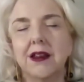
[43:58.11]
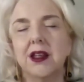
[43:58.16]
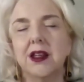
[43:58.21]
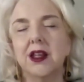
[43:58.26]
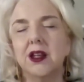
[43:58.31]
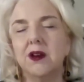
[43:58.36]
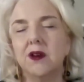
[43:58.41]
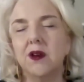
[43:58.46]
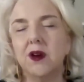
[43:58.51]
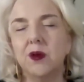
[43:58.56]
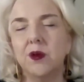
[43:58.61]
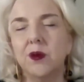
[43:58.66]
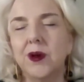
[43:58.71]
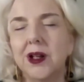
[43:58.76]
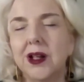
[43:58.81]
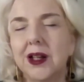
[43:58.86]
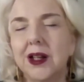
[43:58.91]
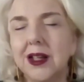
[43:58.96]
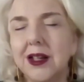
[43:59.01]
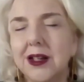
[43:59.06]
you are
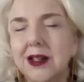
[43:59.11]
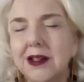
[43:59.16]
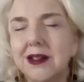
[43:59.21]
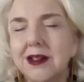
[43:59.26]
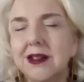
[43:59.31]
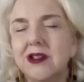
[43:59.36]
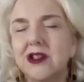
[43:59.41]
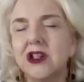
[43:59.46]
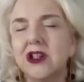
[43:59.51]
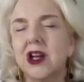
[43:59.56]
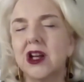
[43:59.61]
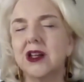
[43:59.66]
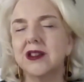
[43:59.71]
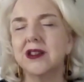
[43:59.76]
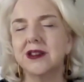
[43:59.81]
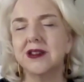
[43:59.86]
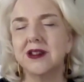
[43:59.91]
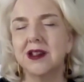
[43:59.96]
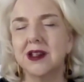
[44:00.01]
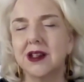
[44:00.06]
willing to
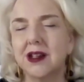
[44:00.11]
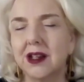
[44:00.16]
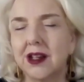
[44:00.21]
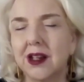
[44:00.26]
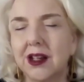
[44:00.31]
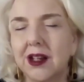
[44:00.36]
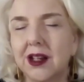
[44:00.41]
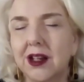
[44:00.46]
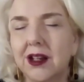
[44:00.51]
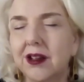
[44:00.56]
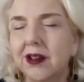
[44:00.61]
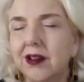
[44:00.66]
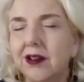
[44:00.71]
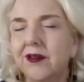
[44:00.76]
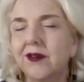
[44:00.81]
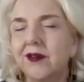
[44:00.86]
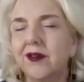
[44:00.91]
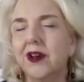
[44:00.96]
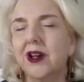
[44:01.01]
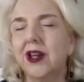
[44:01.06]
just
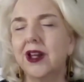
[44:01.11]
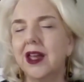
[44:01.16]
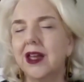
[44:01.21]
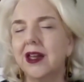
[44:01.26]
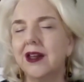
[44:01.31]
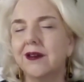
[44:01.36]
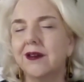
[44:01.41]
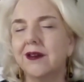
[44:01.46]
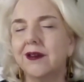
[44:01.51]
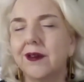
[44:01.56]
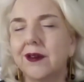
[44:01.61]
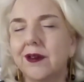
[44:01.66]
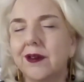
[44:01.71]
forgive